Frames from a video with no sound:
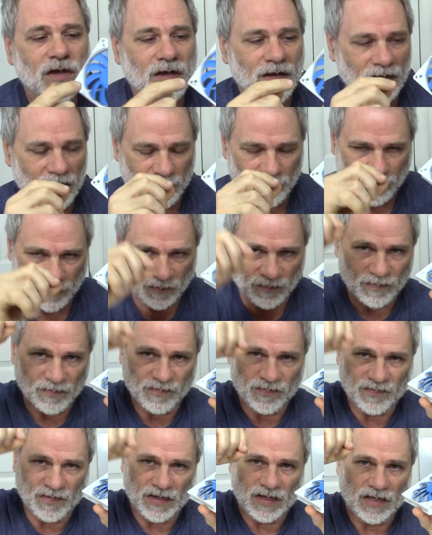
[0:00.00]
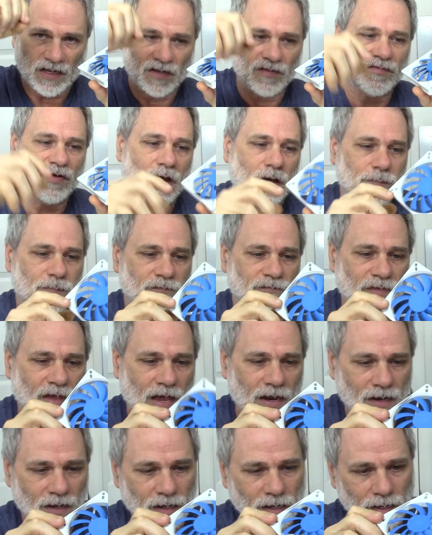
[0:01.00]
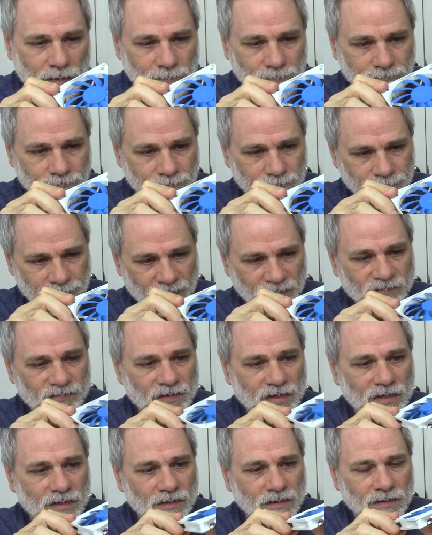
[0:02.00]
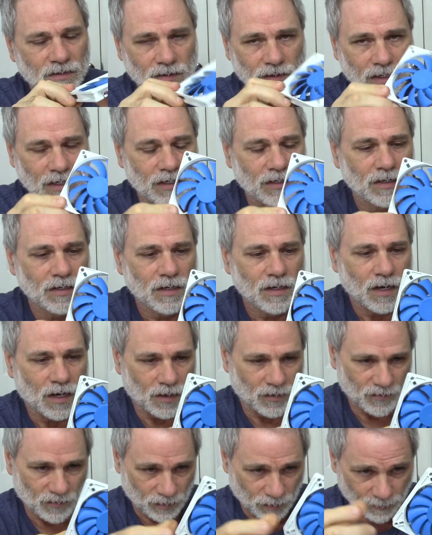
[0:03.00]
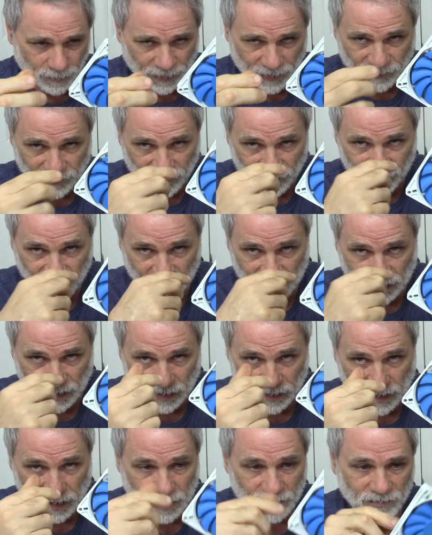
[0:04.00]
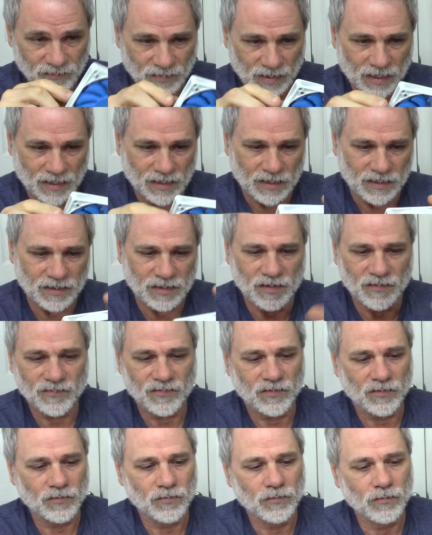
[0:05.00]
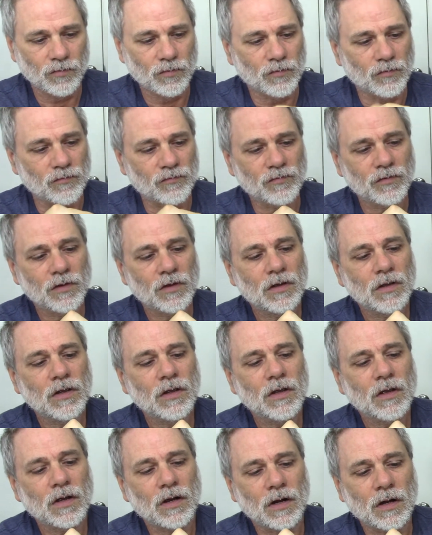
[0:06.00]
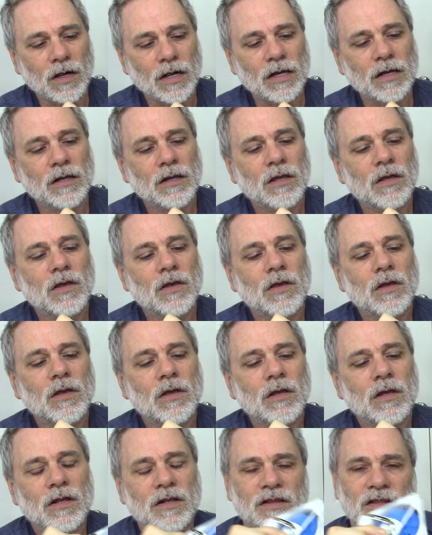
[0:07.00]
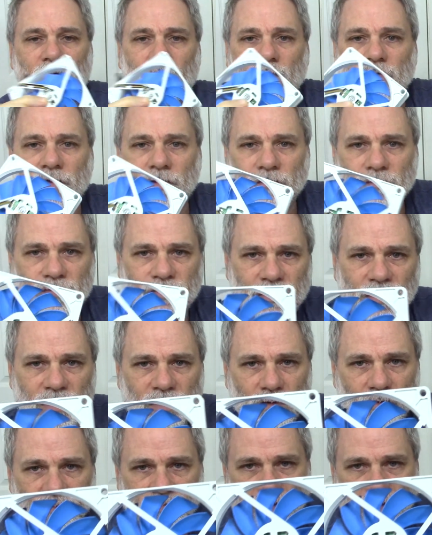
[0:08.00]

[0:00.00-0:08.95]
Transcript: and that's because it's sitting on top of that um, piston. Right, Or the piston sitting inside this groove, all right? The only other thing that goes